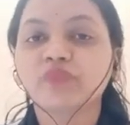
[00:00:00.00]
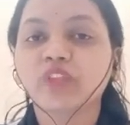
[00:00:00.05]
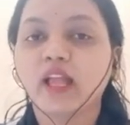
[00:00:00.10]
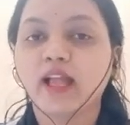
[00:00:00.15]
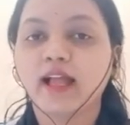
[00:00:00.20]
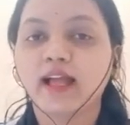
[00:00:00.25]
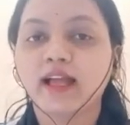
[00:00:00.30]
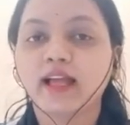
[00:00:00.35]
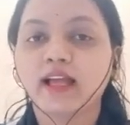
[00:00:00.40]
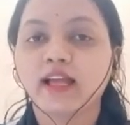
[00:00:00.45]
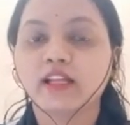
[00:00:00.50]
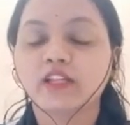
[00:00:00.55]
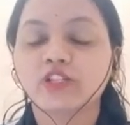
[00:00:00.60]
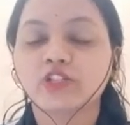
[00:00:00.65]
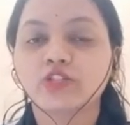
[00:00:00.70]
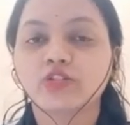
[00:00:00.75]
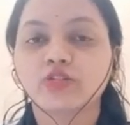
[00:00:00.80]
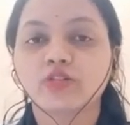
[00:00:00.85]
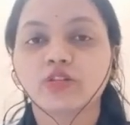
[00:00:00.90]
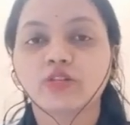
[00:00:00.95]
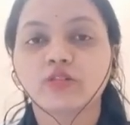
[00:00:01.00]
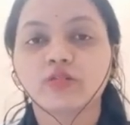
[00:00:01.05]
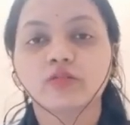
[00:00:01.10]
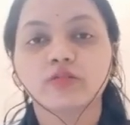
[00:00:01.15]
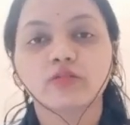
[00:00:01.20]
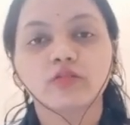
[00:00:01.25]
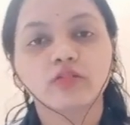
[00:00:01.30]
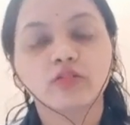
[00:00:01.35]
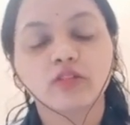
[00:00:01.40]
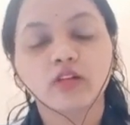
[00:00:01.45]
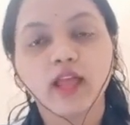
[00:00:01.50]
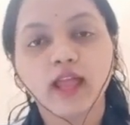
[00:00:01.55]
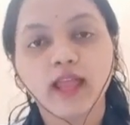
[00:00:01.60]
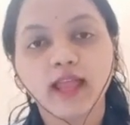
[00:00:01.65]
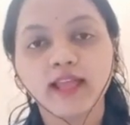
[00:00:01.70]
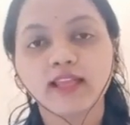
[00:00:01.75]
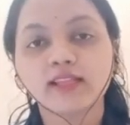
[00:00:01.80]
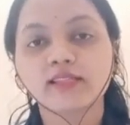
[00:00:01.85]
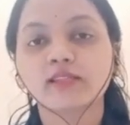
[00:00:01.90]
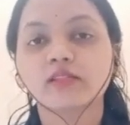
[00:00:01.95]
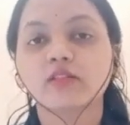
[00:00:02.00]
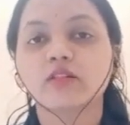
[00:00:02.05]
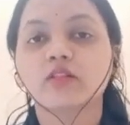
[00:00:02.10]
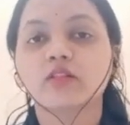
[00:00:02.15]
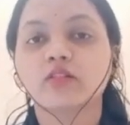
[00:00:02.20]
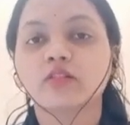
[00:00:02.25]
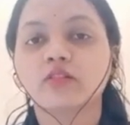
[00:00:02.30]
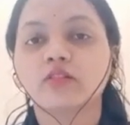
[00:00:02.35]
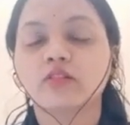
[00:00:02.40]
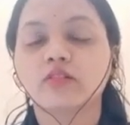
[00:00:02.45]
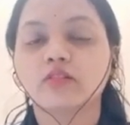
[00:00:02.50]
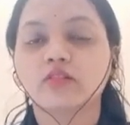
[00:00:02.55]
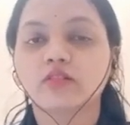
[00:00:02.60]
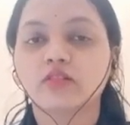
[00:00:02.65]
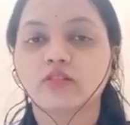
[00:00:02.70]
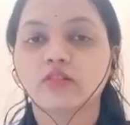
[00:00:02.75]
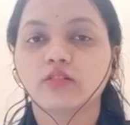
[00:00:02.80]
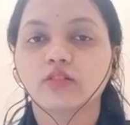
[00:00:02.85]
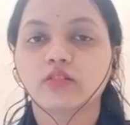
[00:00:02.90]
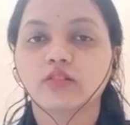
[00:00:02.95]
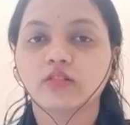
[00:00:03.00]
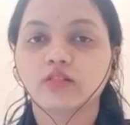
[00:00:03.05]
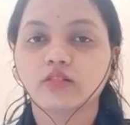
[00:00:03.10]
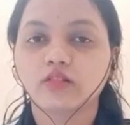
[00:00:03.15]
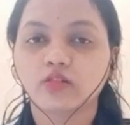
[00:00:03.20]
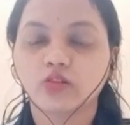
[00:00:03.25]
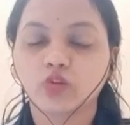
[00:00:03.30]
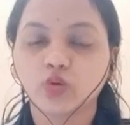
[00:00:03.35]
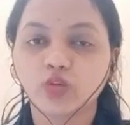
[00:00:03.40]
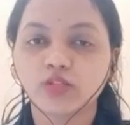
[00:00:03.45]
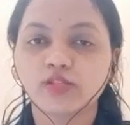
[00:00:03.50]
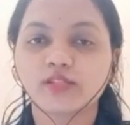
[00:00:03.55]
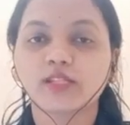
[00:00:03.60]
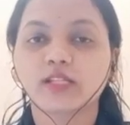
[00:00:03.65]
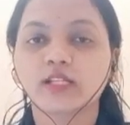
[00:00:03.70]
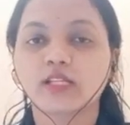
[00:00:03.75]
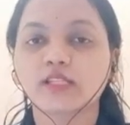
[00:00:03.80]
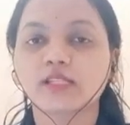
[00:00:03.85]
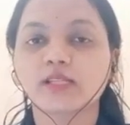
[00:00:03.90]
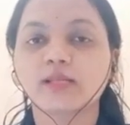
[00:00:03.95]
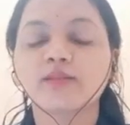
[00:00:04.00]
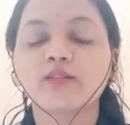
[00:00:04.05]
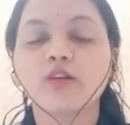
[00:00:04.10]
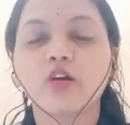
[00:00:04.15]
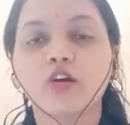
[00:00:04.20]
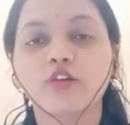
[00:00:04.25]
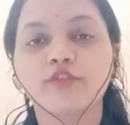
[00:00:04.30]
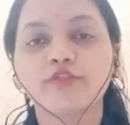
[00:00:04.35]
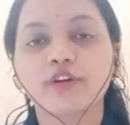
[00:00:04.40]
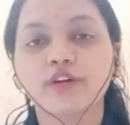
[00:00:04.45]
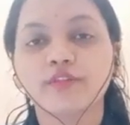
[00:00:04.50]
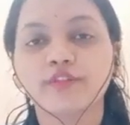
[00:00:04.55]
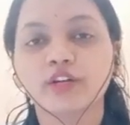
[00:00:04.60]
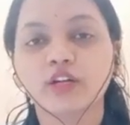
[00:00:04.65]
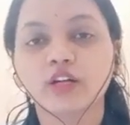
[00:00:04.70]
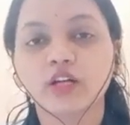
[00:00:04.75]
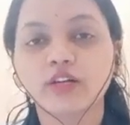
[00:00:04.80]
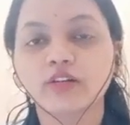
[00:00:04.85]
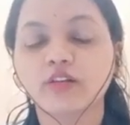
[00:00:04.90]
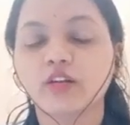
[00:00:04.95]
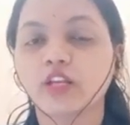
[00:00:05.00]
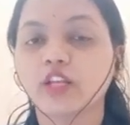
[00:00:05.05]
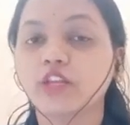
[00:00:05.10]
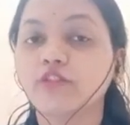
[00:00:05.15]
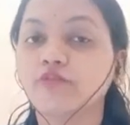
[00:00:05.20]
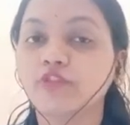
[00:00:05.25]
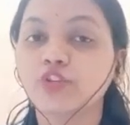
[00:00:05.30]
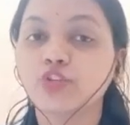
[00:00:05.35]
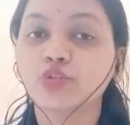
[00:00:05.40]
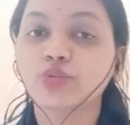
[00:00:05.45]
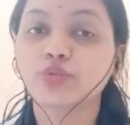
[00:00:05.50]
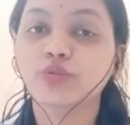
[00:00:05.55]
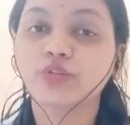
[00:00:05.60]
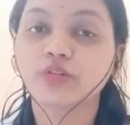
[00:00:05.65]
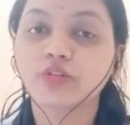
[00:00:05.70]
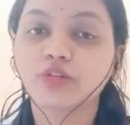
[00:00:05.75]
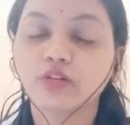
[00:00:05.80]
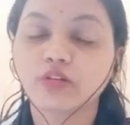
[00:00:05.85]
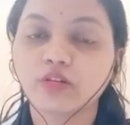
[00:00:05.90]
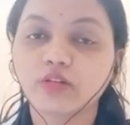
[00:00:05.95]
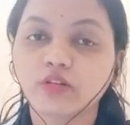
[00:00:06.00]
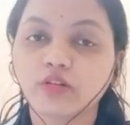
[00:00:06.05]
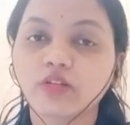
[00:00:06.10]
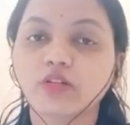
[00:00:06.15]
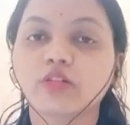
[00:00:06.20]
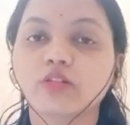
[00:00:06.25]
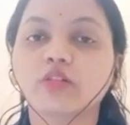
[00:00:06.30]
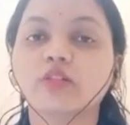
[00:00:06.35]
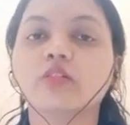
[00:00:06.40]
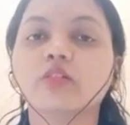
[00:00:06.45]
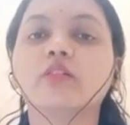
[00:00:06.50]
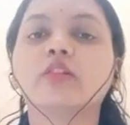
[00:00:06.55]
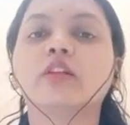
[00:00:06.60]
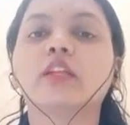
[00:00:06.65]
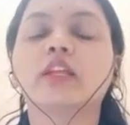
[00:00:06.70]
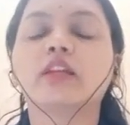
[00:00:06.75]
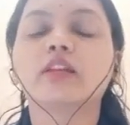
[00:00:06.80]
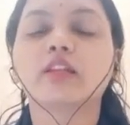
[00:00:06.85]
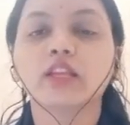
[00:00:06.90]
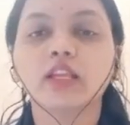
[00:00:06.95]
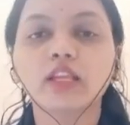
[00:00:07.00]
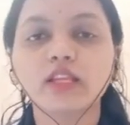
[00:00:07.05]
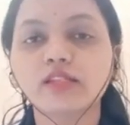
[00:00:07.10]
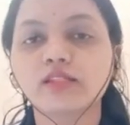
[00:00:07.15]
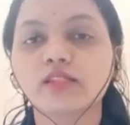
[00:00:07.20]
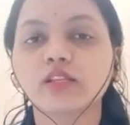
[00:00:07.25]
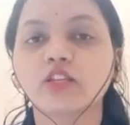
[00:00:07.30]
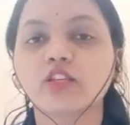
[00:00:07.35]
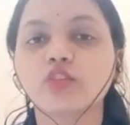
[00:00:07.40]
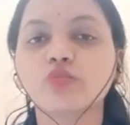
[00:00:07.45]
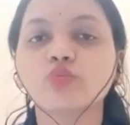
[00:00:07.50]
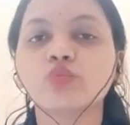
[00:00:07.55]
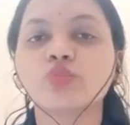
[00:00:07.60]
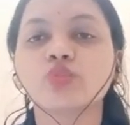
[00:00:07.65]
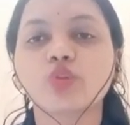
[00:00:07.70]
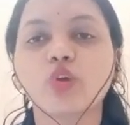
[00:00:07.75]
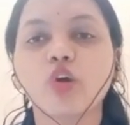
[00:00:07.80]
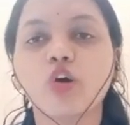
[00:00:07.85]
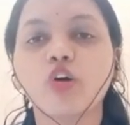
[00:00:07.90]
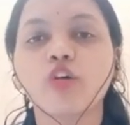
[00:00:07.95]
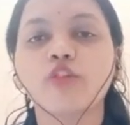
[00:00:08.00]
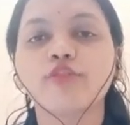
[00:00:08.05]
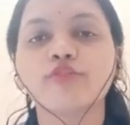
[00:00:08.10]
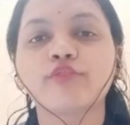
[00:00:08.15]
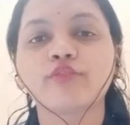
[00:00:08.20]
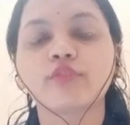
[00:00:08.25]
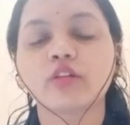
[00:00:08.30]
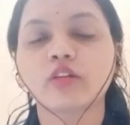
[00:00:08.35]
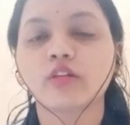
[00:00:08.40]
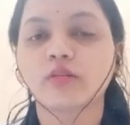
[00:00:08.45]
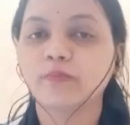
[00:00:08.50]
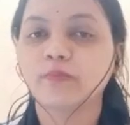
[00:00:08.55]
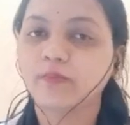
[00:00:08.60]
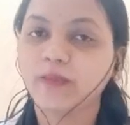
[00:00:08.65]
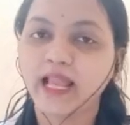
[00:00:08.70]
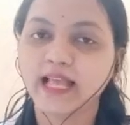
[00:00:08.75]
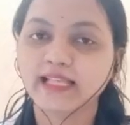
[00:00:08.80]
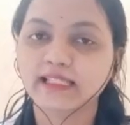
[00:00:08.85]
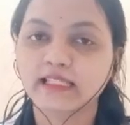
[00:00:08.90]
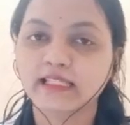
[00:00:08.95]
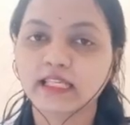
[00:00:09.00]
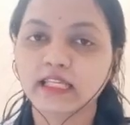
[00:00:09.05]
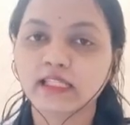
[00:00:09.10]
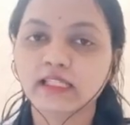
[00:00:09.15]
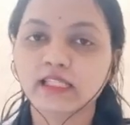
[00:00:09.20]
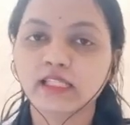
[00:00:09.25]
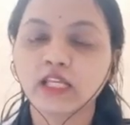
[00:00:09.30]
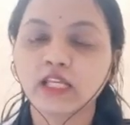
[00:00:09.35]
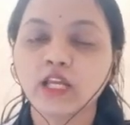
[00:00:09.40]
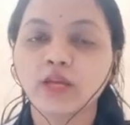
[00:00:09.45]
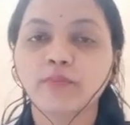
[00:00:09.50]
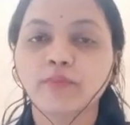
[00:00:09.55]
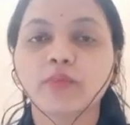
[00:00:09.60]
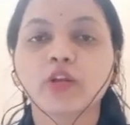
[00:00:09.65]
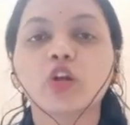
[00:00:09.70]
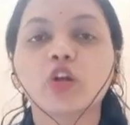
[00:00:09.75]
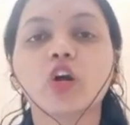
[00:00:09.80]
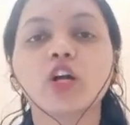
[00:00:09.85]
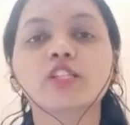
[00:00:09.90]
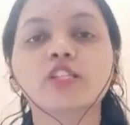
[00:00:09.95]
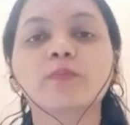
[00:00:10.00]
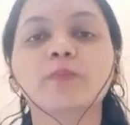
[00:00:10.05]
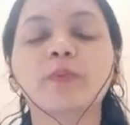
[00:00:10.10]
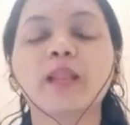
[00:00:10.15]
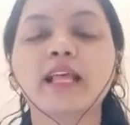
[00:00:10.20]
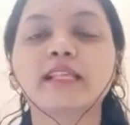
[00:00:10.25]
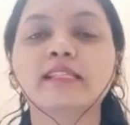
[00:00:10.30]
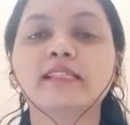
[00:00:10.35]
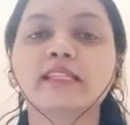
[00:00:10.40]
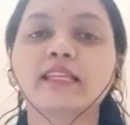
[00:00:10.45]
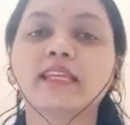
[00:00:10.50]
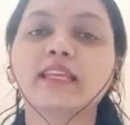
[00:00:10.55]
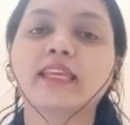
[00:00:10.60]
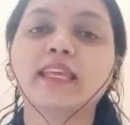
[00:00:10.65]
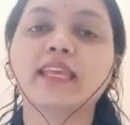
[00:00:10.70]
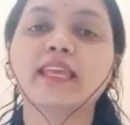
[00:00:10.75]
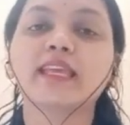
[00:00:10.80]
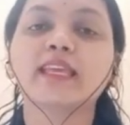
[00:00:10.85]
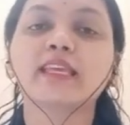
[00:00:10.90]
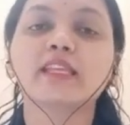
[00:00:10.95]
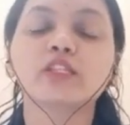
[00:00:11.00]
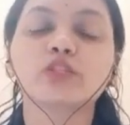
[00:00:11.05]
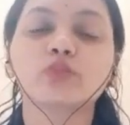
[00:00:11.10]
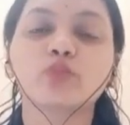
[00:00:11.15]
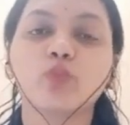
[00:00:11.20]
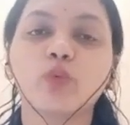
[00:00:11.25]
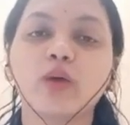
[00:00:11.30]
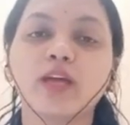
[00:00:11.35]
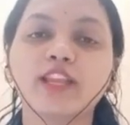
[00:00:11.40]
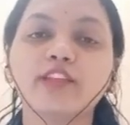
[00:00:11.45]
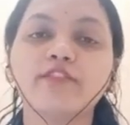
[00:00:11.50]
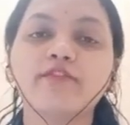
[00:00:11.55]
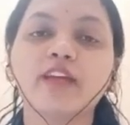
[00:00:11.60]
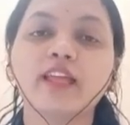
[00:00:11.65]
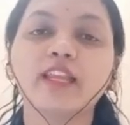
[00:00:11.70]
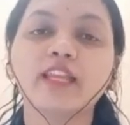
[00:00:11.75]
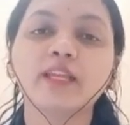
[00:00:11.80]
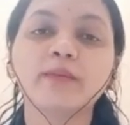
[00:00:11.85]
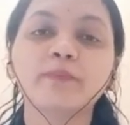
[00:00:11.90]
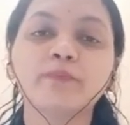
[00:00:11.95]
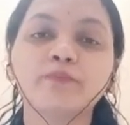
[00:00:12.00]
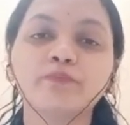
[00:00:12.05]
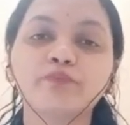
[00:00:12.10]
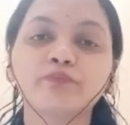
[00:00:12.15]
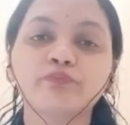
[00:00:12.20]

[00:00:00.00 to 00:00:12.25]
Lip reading: And as a good citizen of our country, we should decrease the use of plastics, because plastic is very, very